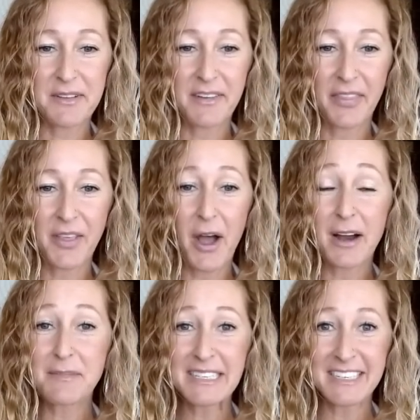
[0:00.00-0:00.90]
We've got the
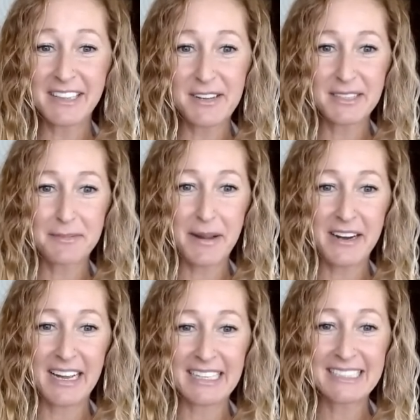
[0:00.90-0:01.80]
armadillo
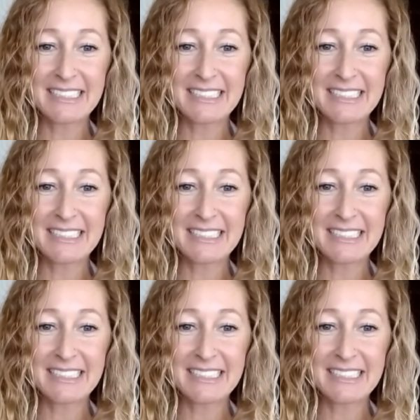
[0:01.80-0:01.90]
spirit.